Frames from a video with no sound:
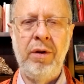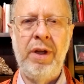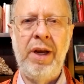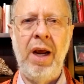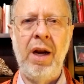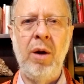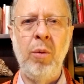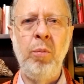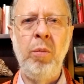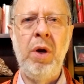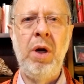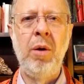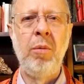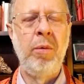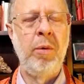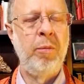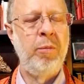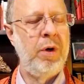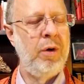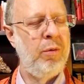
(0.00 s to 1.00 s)
at a
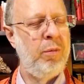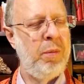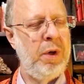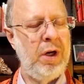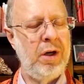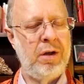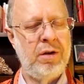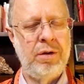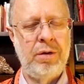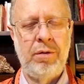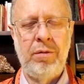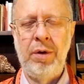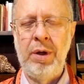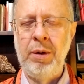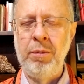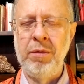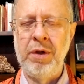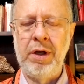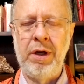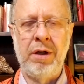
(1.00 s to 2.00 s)
minimum, but it would be
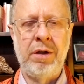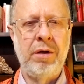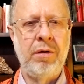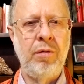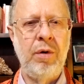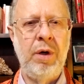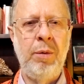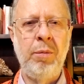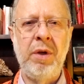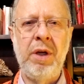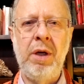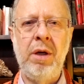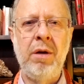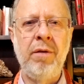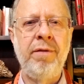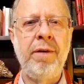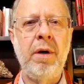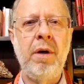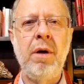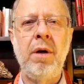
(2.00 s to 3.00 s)
extremely, extremely
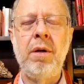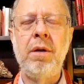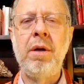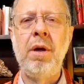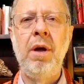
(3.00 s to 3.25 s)
difficult